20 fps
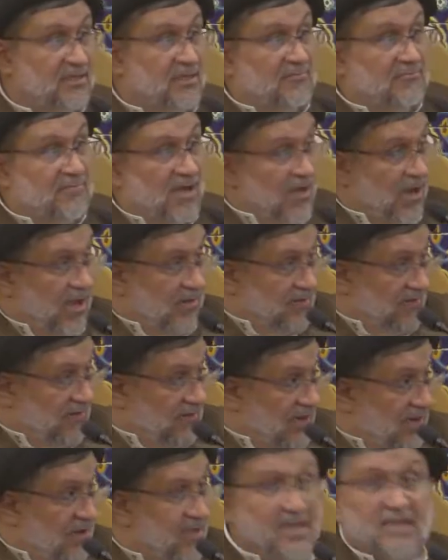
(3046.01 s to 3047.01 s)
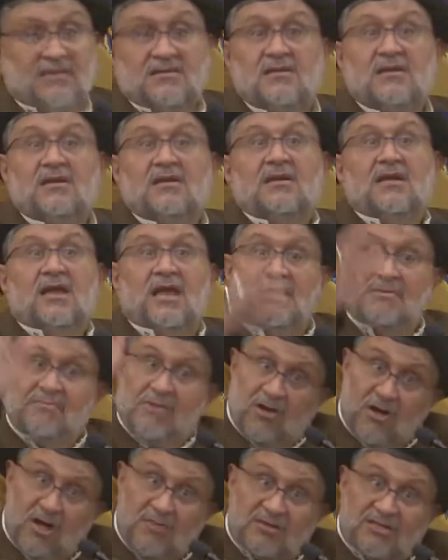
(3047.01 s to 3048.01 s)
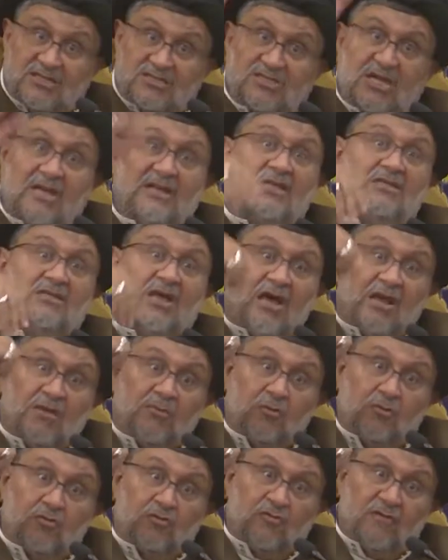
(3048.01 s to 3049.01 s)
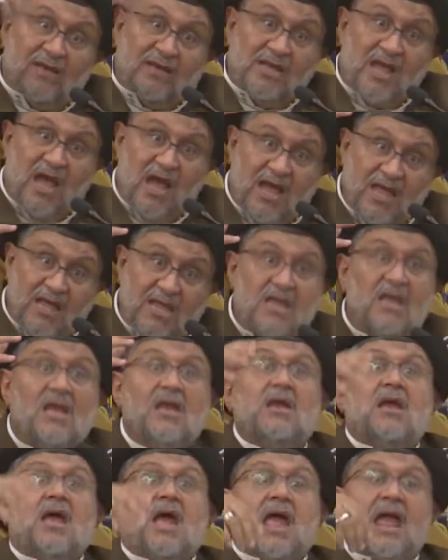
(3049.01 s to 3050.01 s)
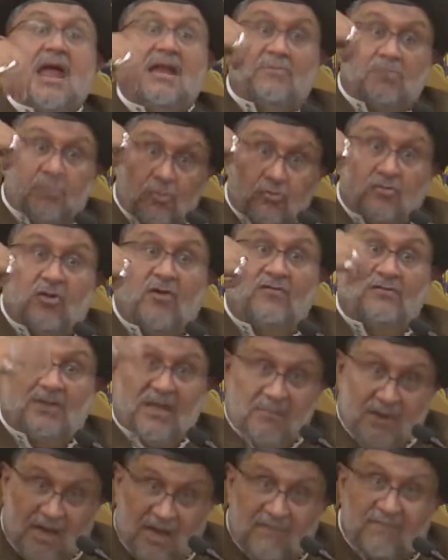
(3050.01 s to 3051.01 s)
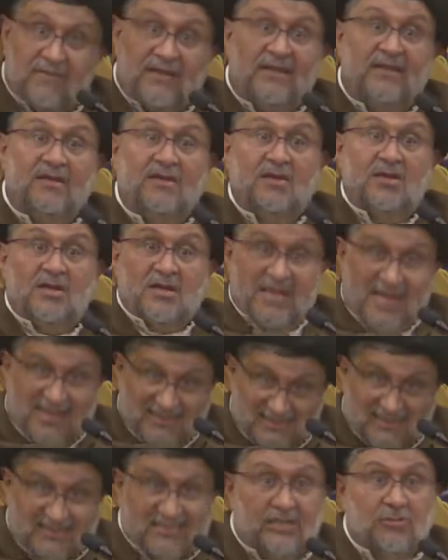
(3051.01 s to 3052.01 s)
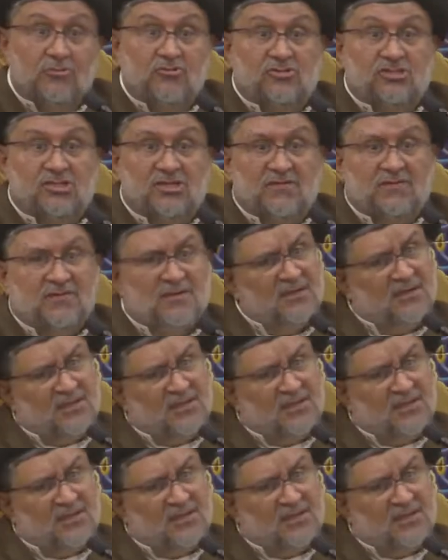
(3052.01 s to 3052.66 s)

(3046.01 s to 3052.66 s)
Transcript: Maqam-e Vilayat and Maqam-e Risalat are both very high and both of them are very exclusive.